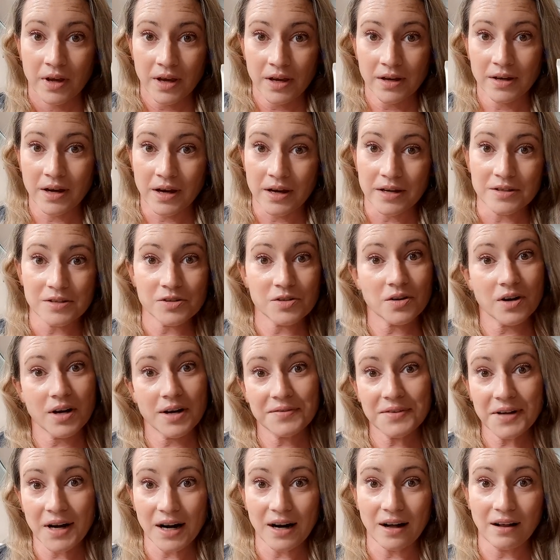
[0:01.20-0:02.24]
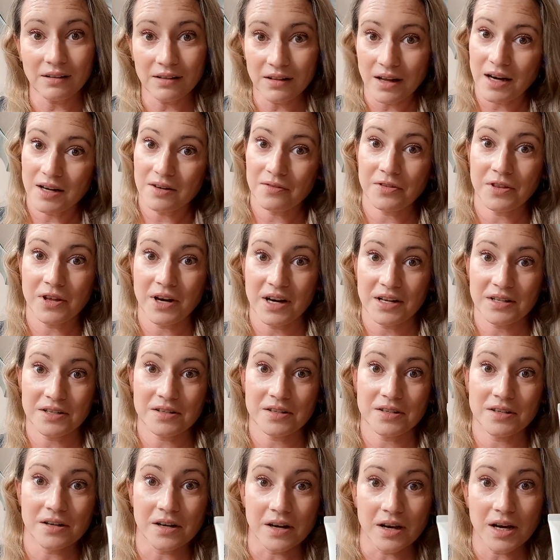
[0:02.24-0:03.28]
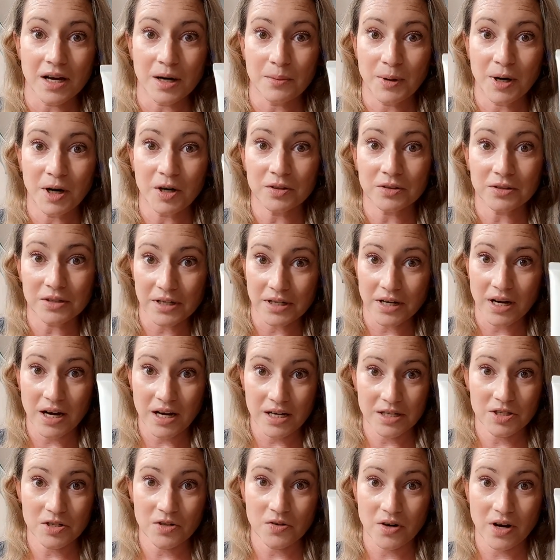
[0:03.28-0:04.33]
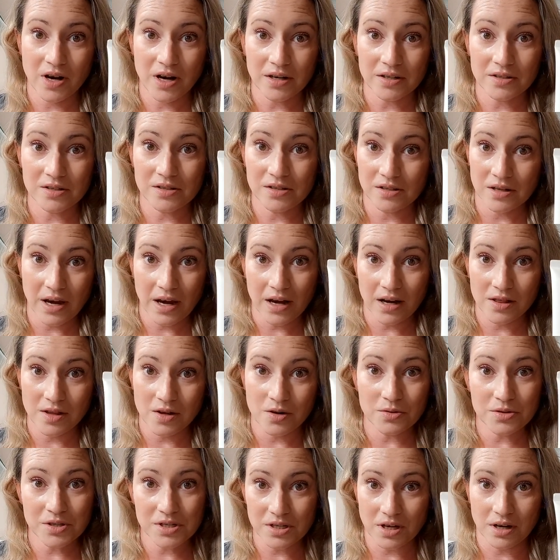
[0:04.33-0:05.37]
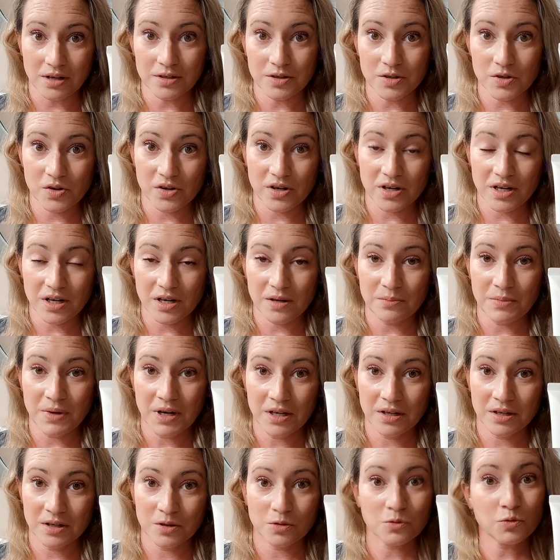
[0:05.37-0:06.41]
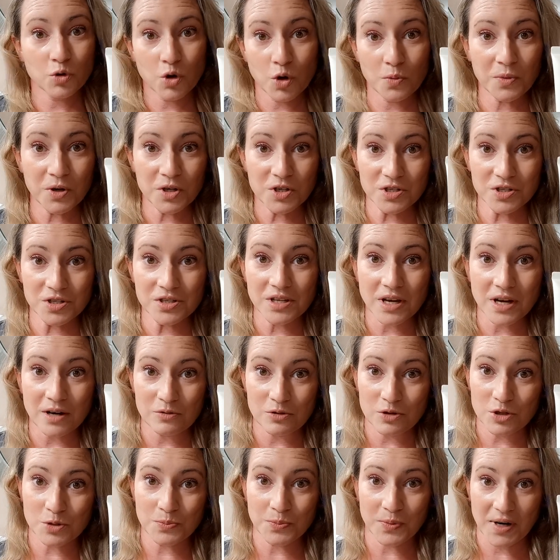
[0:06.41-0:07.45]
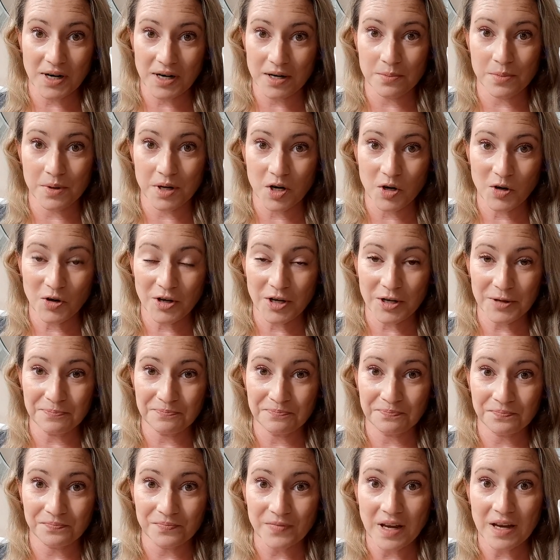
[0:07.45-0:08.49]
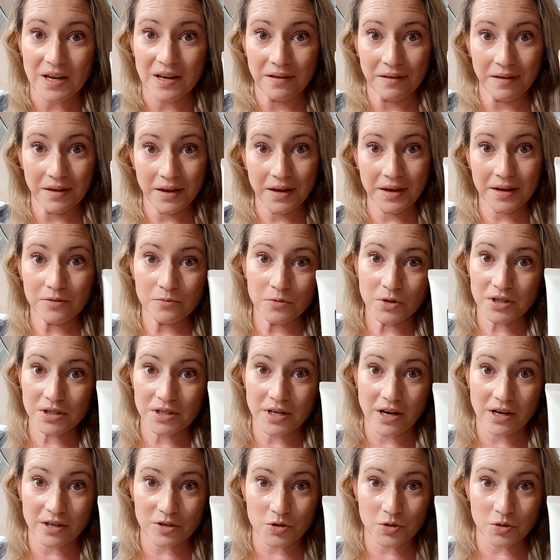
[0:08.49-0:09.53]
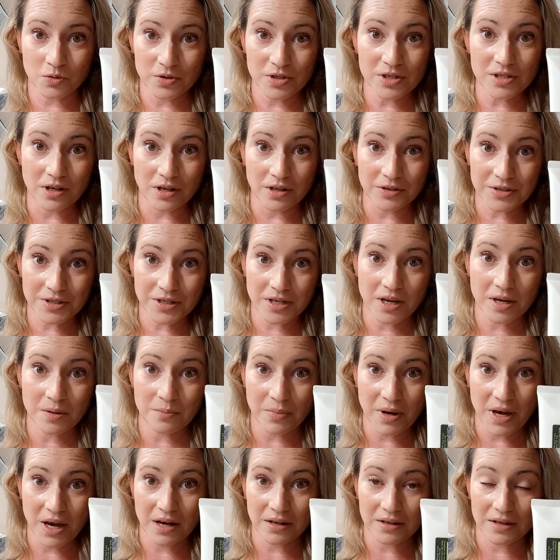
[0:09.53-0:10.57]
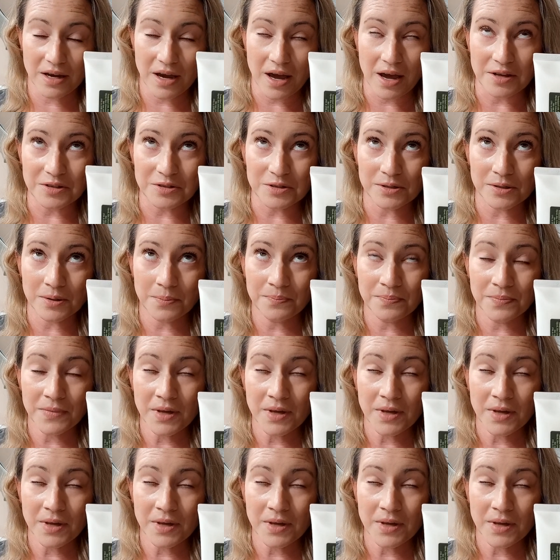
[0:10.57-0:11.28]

Okay, guys, so I've got a lot of thoughts today about the Cosrx Aloe Sun Cream, rumors that were spread about it, and what the actual results came back as.